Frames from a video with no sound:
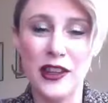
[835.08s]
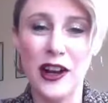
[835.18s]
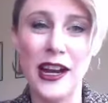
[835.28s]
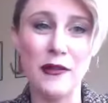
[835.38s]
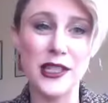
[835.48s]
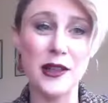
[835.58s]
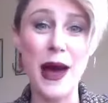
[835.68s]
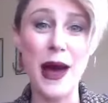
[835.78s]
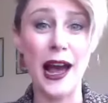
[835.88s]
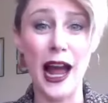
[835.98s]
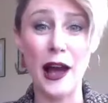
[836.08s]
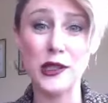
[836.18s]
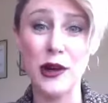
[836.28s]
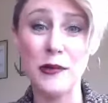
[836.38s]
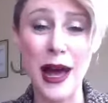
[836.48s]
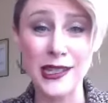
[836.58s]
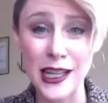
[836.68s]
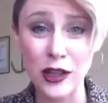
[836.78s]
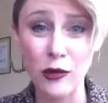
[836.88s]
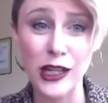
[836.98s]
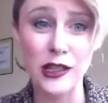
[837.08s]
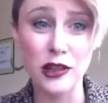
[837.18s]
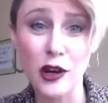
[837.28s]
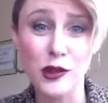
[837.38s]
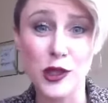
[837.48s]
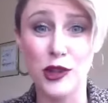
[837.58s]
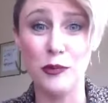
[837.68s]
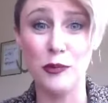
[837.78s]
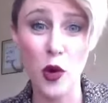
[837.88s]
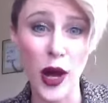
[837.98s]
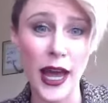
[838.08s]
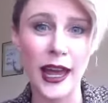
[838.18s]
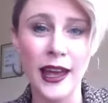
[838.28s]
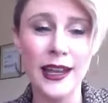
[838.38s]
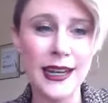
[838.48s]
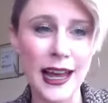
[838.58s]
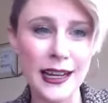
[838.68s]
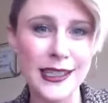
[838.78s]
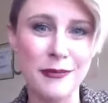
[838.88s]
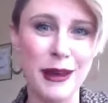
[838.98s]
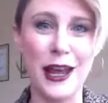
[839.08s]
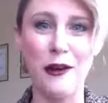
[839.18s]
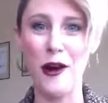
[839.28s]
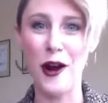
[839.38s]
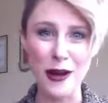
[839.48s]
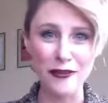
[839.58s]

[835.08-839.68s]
hand. I was in the back. I was the one passing notes with the boy next to me or on my